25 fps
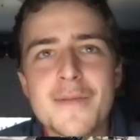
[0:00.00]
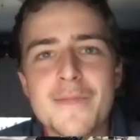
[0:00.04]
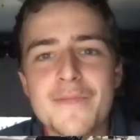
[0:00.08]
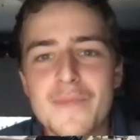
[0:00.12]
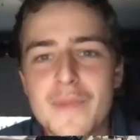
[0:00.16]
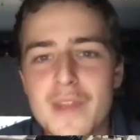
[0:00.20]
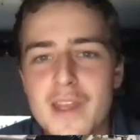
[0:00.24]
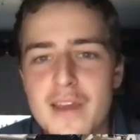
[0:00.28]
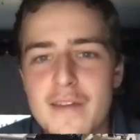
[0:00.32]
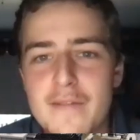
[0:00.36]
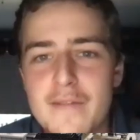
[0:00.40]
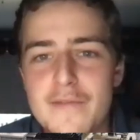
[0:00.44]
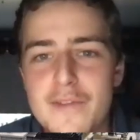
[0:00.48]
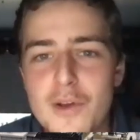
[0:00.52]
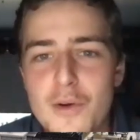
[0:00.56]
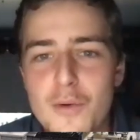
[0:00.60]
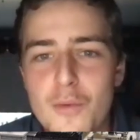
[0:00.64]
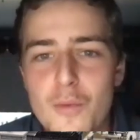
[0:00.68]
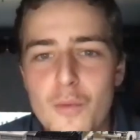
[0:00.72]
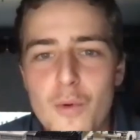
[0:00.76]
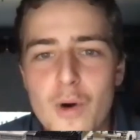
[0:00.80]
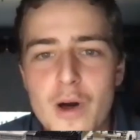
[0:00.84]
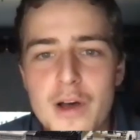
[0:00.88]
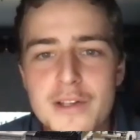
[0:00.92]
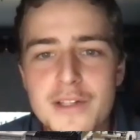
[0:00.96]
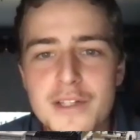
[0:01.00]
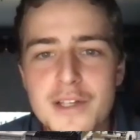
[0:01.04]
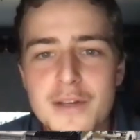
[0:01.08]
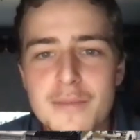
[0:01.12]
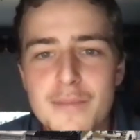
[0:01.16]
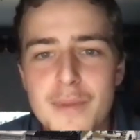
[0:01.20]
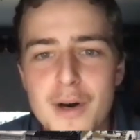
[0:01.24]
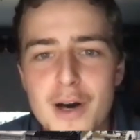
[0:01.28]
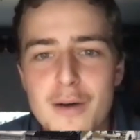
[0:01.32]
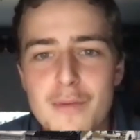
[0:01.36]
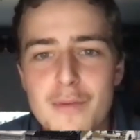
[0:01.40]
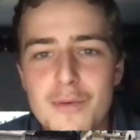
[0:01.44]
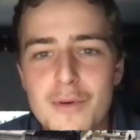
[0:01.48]
if there was a
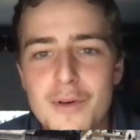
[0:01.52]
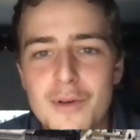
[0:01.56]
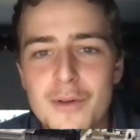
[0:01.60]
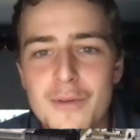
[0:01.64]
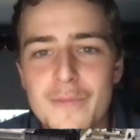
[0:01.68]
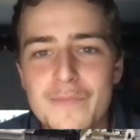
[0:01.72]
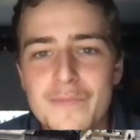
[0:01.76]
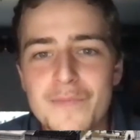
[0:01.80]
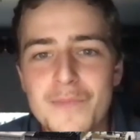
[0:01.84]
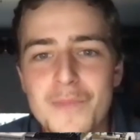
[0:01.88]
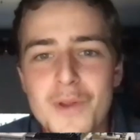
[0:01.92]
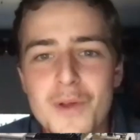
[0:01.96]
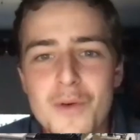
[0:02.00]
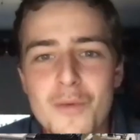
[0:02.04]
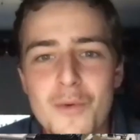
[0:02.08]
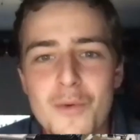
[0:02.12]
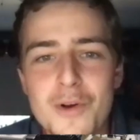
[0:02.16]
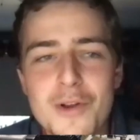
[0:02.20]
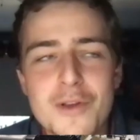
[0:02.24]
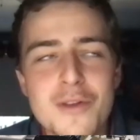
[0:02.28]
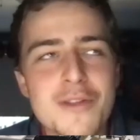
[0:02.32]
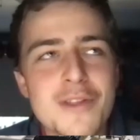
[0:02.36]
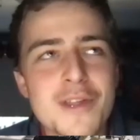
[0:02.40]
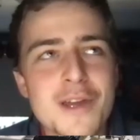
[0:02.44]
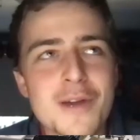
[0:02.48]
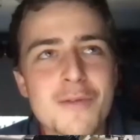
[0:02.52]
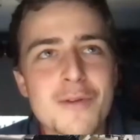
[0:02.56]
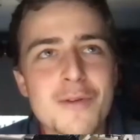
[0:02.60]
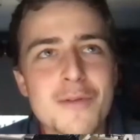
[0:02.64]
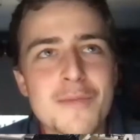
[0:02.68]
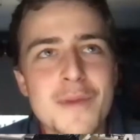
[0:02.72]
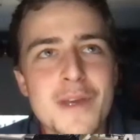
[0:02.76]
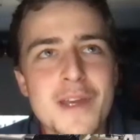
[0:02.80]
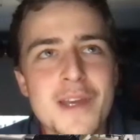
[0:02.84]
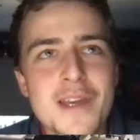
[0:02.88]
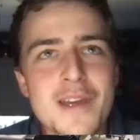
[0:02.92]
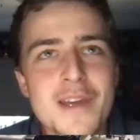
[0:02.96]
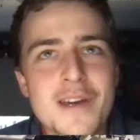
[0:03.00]
bubble, what do you think would
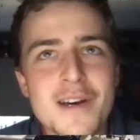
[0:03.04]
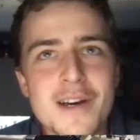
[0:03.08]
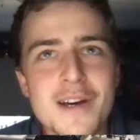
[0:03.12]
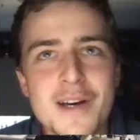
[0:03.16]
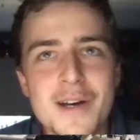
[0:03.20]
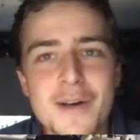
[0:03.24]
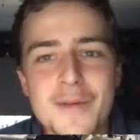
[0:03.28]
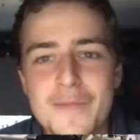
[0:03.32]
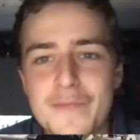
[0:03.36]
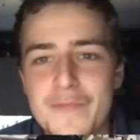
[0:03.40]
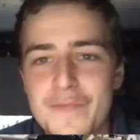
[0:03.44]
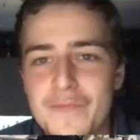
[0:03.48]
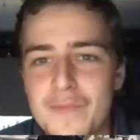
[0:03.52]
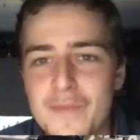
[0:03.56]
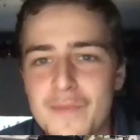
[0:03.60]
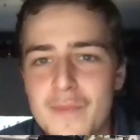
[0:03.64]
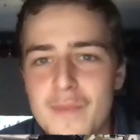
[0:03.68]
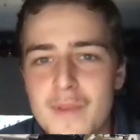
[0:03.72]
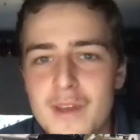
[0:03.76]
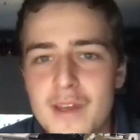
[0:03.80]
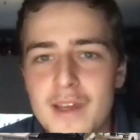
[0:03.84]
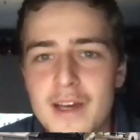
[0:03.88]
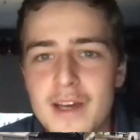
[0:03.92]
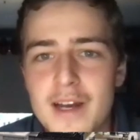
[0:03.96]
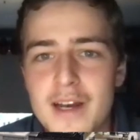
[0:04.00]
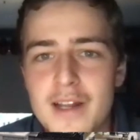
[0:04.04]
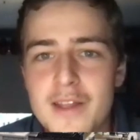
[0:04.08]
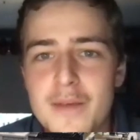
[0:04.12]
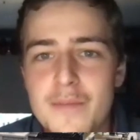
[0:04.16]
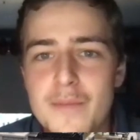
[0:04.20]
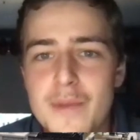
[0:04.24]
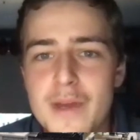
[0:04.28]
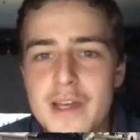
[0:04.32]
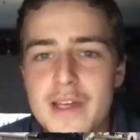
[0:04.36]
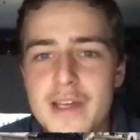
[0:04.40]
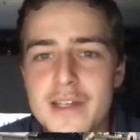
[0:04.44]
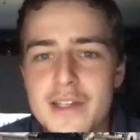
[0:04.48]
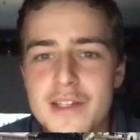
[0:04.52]
be kind of the
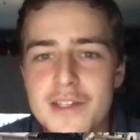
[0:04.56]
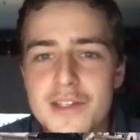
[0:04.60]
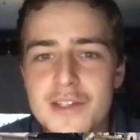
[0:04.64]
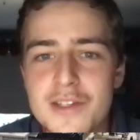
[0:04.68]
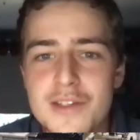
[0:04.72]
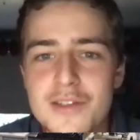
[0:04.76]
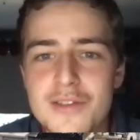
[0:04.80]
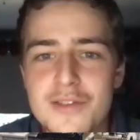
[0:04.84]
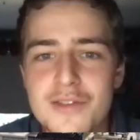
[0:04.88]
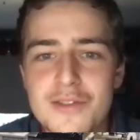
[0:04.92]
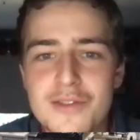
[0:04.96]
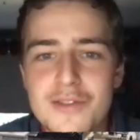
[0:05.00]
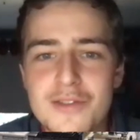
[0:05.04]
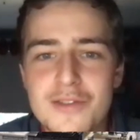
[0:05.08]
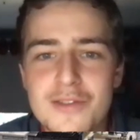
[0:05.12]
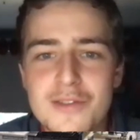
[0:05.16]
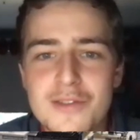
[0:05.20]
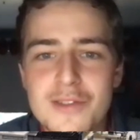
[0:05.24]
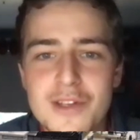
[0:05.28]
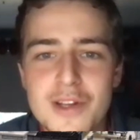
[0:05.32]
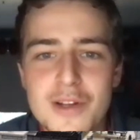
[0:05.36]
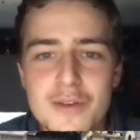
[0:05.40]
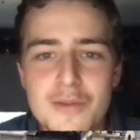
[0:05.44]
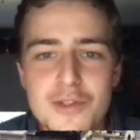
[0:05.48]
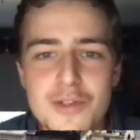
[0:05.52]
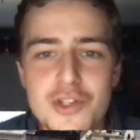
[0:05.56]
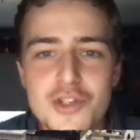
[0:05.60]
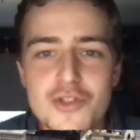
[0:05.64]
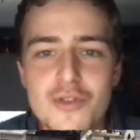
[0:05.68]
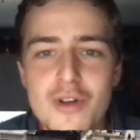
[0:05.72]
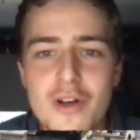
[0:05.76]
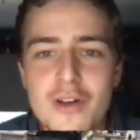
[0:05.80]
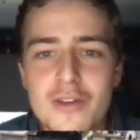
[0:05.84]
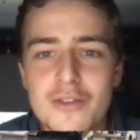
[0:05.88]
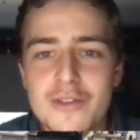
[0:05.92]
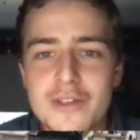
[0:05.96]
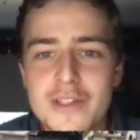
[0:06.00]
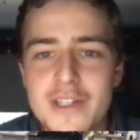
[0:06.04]
biggest
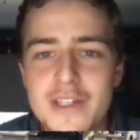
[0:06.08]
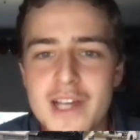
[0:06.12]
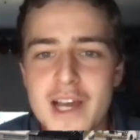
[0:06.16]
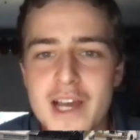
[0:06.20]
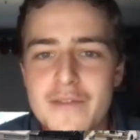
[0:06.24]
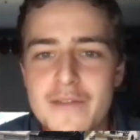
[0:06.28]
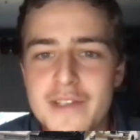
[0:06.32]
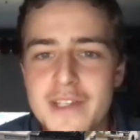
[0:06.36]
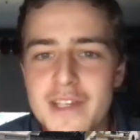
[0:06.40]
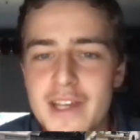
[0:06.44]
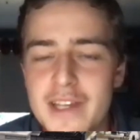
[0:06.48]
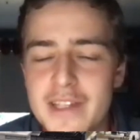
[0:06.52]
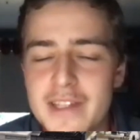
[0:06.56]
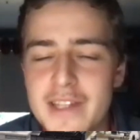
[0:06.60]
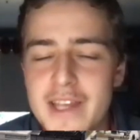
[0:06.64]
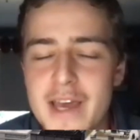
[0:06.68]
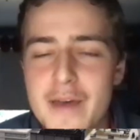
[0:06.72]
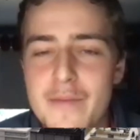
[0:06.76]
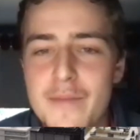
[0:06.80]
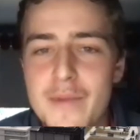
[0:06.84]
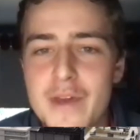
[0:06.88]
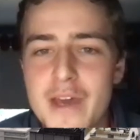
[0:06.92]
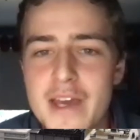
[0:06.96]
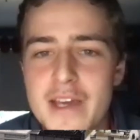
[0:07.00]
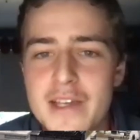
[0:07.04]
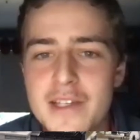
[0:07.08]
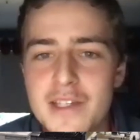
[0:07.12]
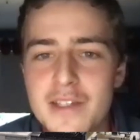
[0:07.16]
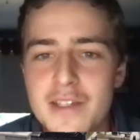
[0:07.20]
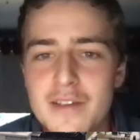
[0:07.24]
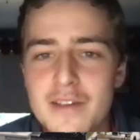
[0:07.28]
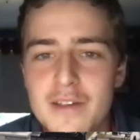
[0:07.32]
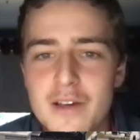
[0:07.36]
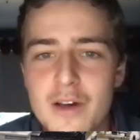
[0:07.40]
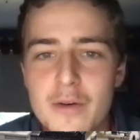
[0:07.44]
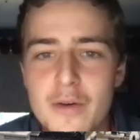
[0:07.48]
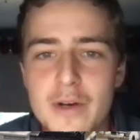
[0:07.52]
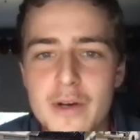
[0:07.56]
struggles? Because obviously like the NBA is
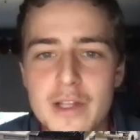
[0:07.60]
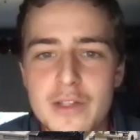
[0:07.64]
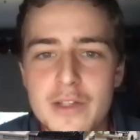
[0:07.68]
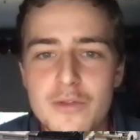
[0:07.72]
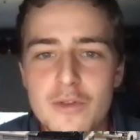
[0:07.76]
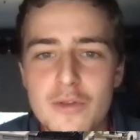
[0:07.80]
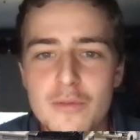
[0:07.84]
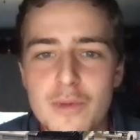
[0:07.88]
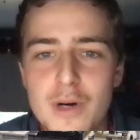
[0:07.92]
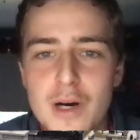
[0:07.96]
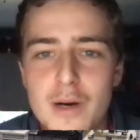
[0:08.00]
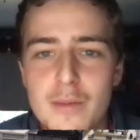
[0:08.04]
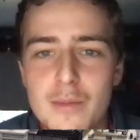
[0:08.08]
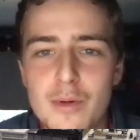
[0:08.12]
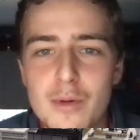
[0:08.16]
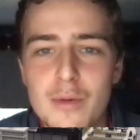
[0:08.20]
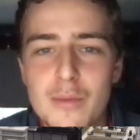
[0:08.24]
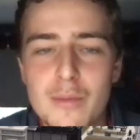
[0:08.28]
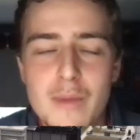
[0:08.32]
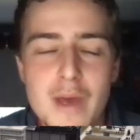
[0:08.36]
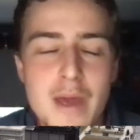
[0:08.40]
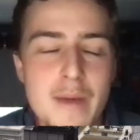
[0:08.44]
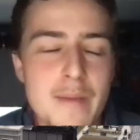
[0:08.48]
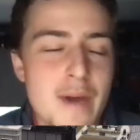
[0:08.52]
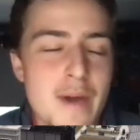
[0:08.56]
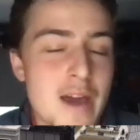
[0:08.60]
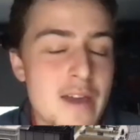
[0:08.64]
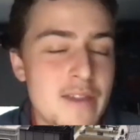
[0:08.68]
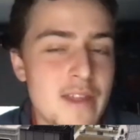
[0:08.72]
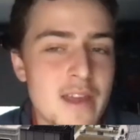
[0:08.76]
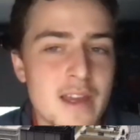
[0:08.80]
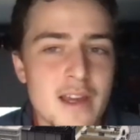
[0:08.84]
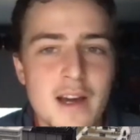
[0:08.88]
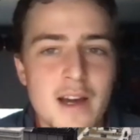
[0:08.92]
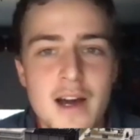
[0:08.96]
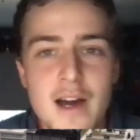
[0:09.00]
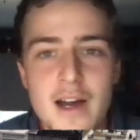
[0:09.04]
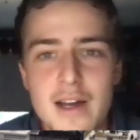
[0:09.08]
going into a bubble. Maybe I
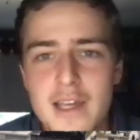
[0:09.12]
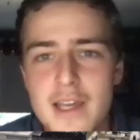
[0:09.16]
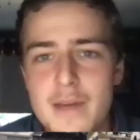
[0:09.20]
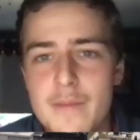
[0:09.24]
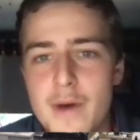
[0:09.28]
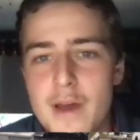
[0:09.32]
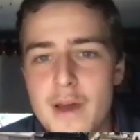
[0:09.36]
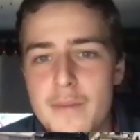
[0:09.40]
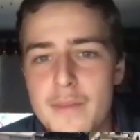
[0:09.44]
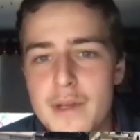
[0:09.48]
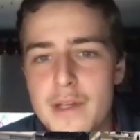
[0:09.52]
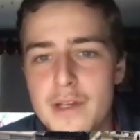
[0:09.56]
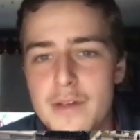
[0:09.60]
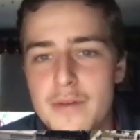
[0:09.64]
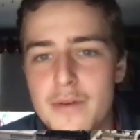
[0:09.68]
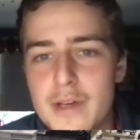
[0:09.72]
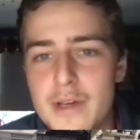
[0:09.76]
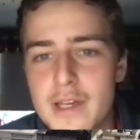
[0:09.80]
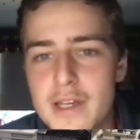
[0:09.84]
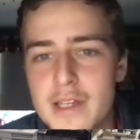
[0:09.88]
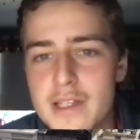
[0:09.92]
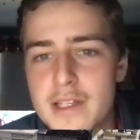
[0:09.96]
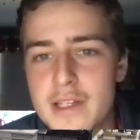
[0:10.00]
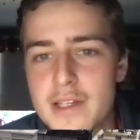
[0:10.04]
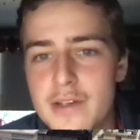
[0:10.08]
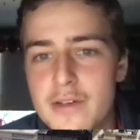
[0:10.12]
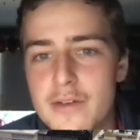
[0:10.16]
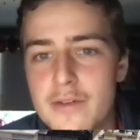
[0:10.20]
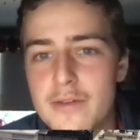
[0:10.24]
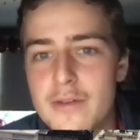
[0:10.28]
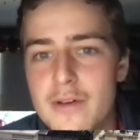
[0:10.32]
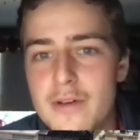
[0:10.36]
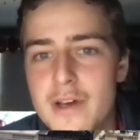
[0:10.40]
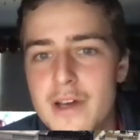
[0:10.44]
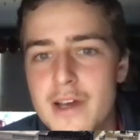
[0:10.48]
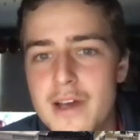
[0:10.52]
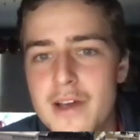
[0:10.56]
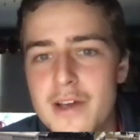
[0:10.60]
think hockey might be doing it too.
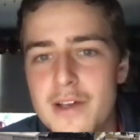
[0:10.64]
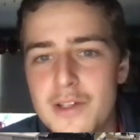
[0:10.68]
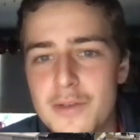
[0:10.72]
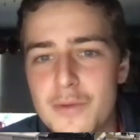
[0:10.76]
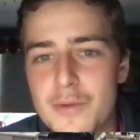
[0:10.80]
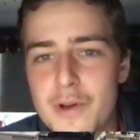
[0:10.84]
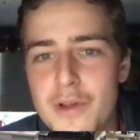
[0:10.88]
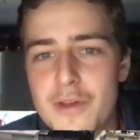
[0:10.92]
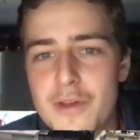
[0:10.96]
So what do you